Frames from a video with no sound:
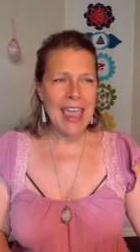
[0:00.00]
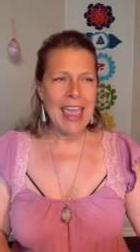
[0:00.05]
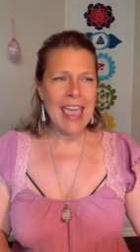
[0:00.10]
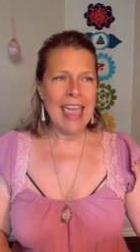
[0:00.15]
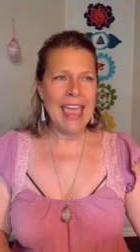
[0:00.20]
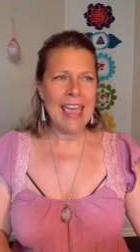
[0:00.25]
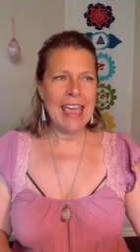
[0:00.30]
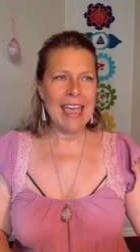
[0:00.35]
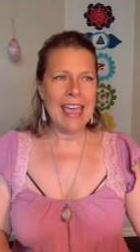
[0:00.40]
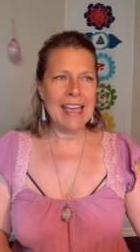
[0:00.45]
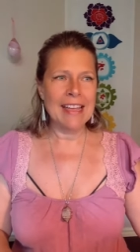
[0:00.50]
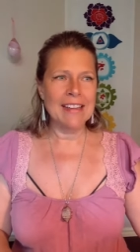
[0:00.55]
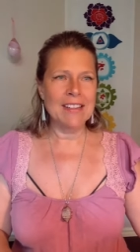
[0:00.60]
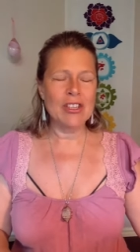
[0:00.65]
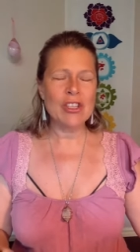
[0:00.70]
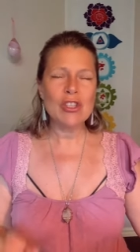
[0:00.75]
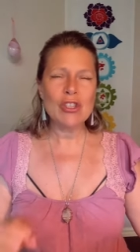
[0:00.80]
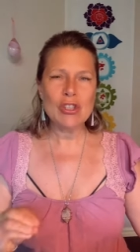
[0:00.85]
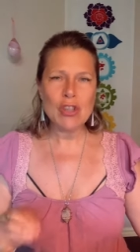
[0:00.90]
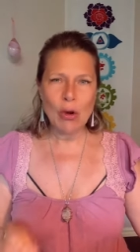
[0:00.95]
and
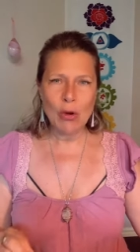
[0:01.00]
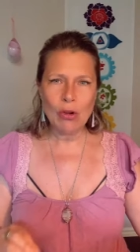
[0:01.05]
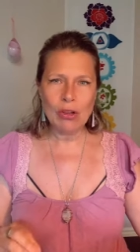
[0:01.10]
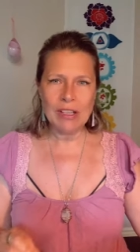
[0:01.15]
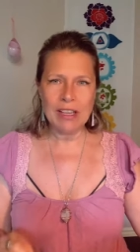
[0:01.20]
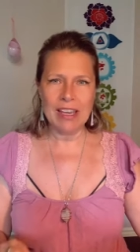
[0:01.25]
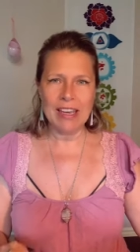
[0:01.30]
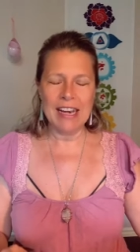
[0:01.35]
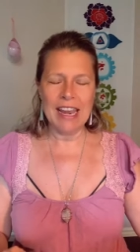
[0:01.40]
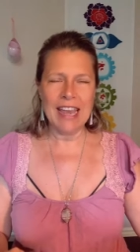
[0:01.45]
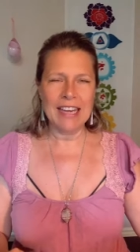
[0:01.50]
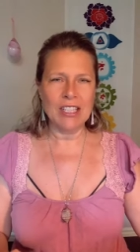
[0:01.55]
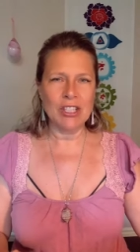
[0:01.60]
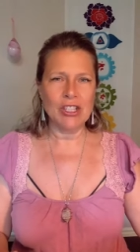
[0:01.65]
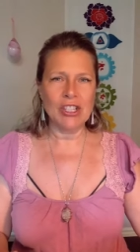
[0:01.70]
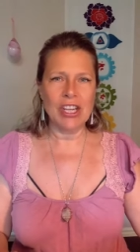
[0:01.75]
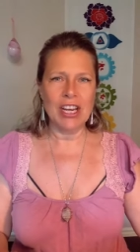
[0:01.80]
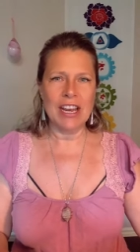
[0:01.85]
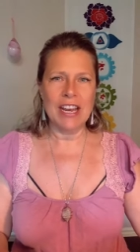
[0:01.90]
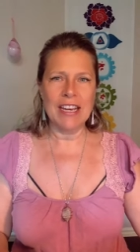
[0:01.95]
soul
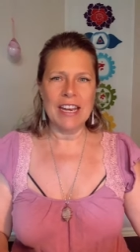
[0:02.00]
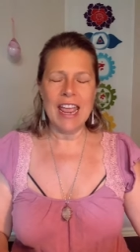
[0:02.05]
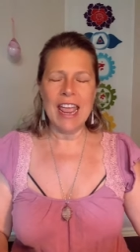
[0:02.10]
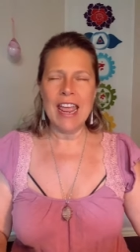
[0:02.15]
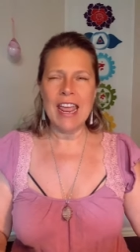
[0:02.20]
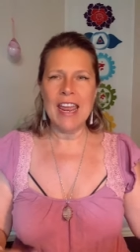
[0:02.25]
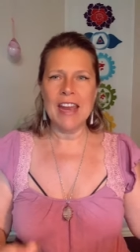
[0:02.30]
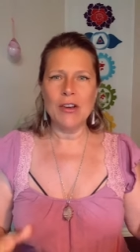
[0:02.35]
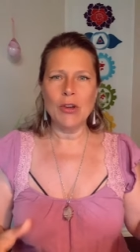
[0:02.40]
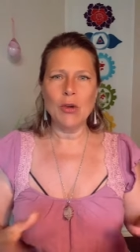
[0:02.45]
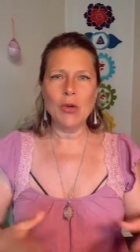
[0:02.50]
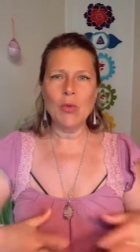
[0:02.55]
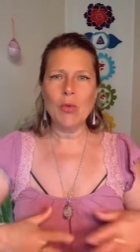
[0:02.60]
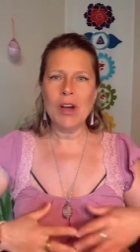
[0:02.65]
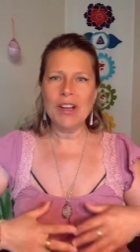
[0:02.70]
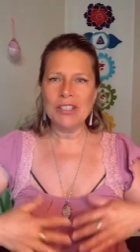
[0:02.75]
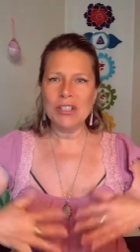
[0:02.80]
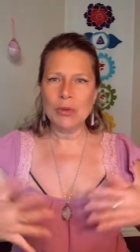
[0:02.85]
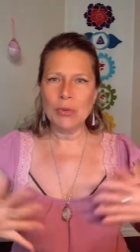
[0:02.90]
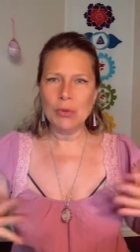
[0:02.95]
connection and who
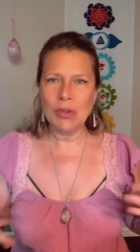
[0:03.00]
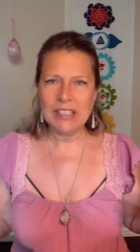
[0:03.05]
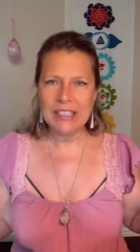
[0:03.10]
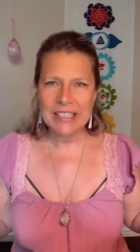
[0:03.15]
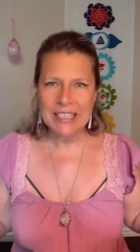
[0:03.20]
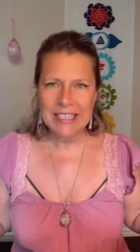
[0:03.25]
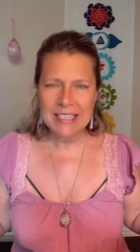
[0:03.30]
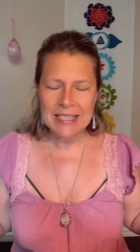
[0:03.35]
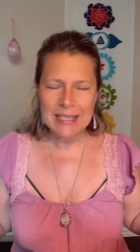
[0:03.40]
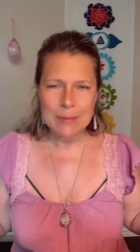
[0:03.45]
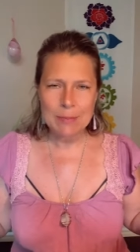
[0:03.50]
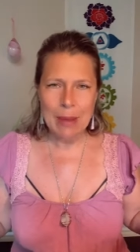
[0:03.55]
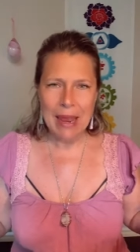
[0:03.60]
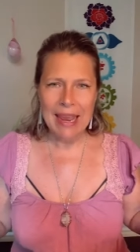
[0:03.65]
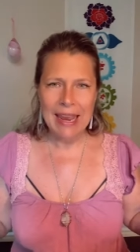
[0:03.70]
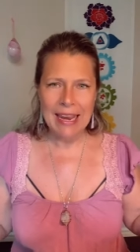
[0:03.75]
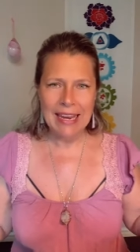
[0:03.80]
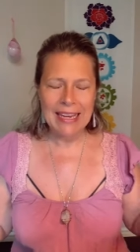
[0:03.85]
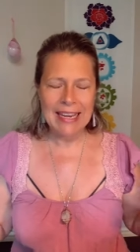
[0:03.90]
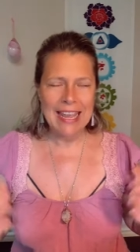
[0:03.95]
want to release
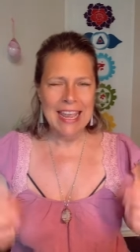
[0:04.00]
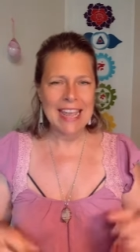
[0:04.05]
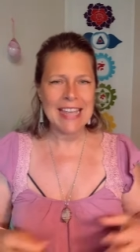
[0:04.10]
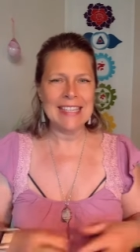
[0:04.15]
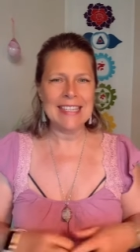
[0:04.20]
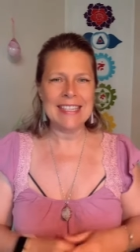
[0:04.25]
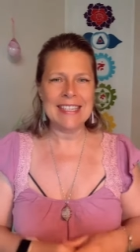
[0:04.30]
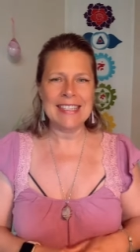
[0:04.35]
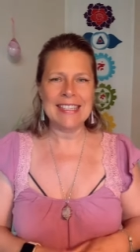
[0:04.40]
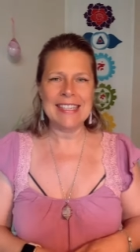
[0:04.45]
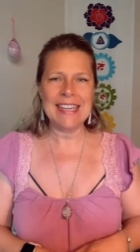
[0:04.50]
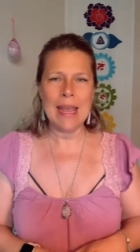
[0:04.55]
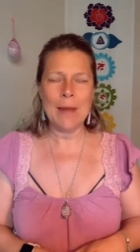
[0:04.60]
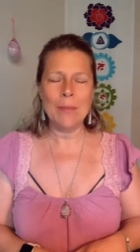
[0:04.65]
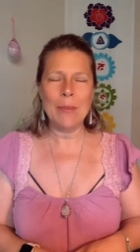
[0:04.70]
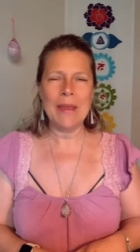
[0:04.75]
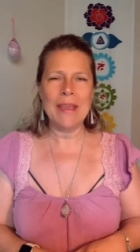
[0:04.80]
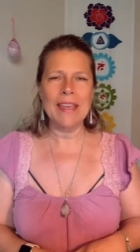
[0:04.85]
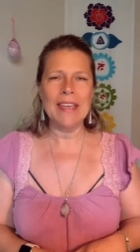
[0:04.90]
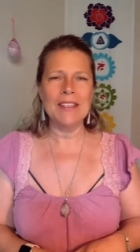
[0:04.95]
pain and
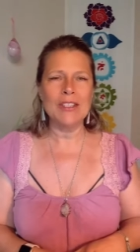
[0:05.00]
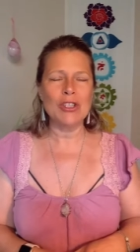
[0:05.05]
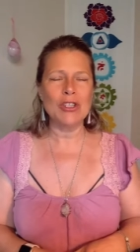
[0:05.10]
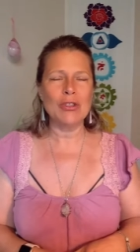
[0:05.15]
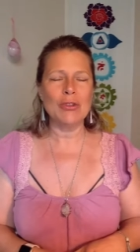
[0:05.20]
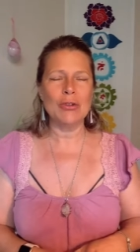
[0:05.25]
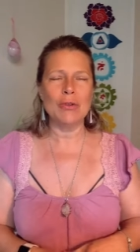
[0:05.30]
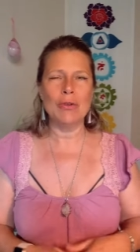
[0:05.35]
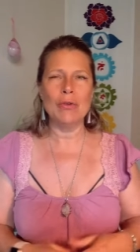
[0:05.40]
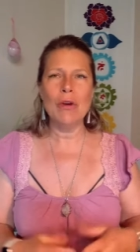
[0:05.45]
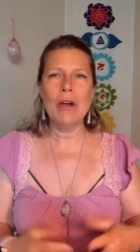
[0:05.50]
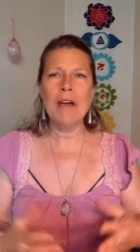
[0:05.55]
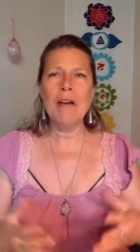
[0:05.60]
step into